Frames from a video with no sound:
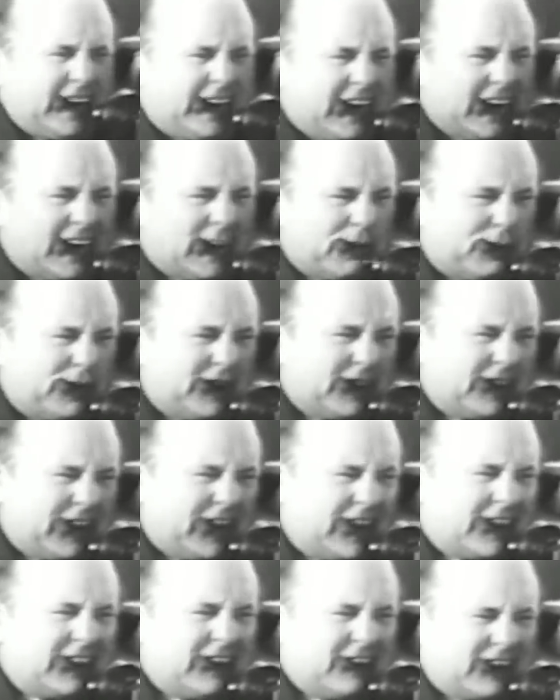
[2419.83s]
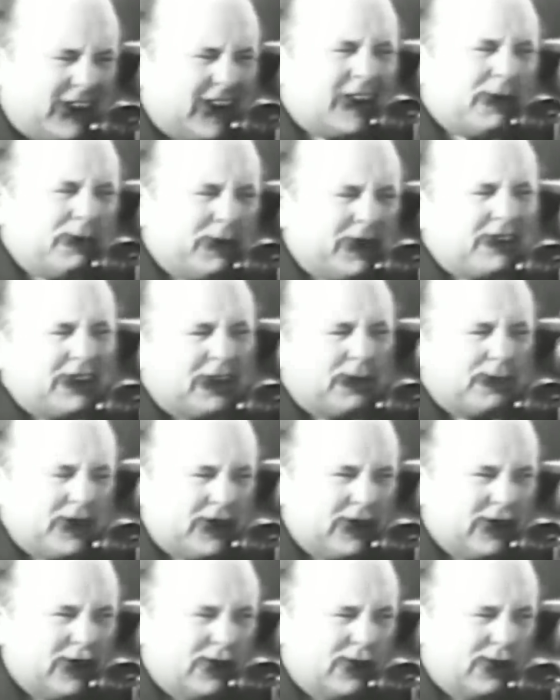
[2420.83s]
can't print that. There's got to be
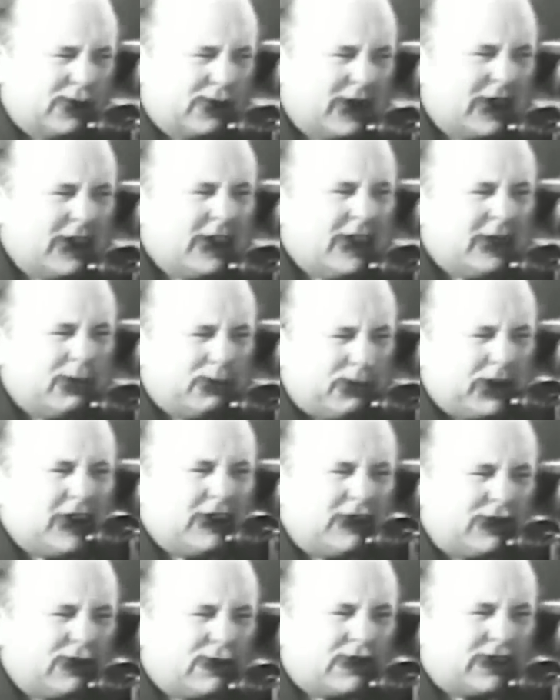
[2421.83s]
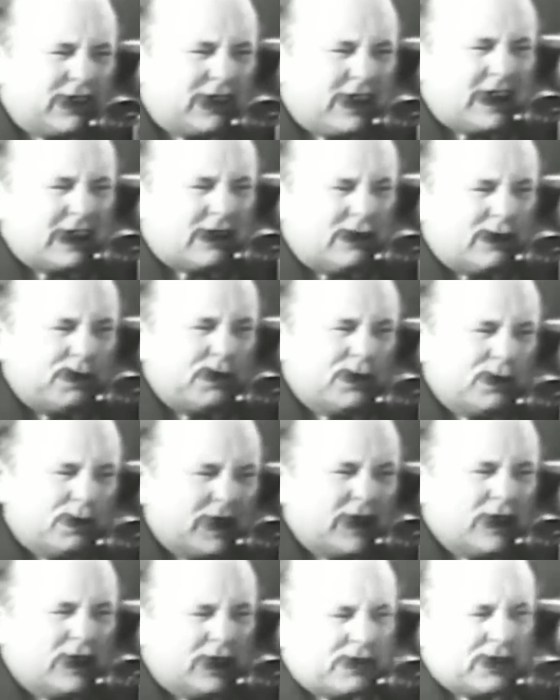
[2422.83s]
something new. Bayshore stock opened
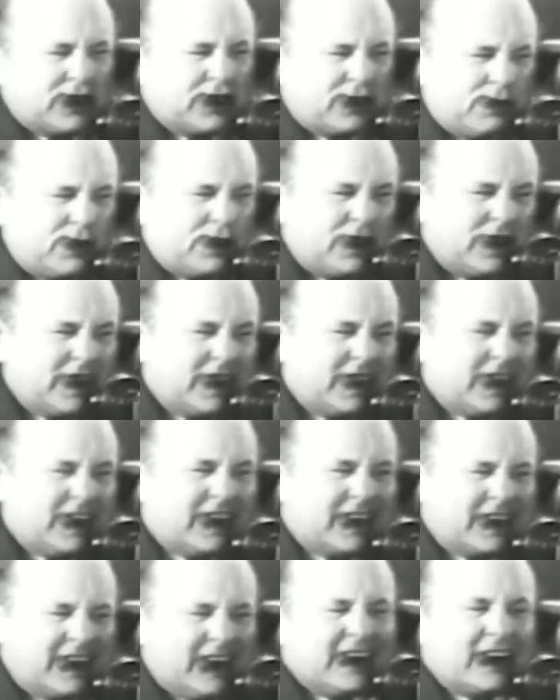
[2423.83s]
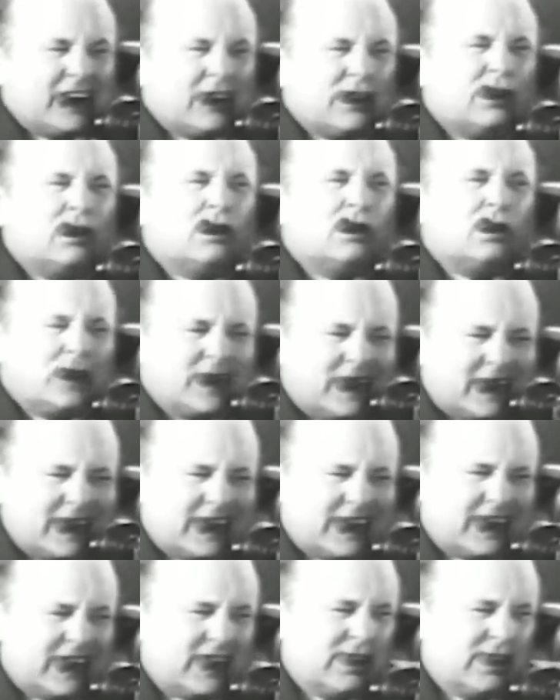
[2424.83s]
way off this morning, and I gotta know why.